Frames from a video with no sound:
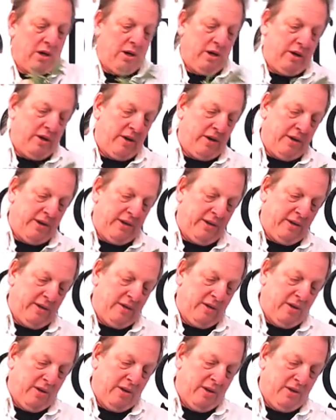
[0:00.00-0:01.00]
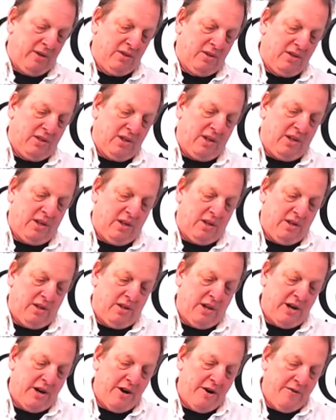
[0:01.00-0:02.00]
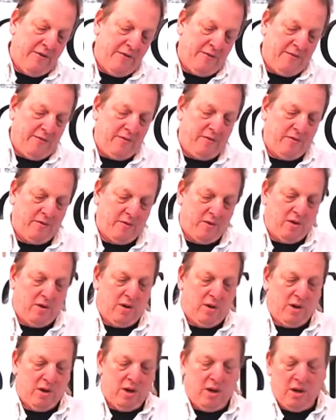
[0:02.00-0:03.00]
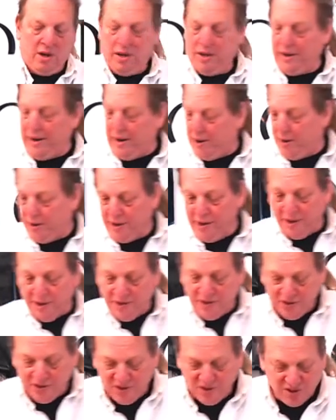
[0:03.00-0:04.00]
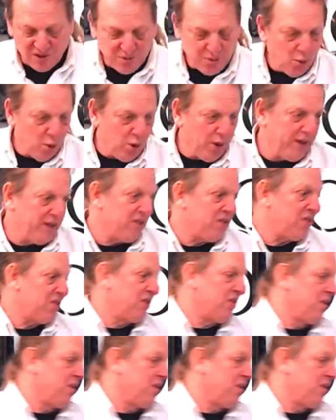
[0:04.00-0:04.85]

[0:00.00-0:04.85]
All right, stick it in there. Now again, this is moist.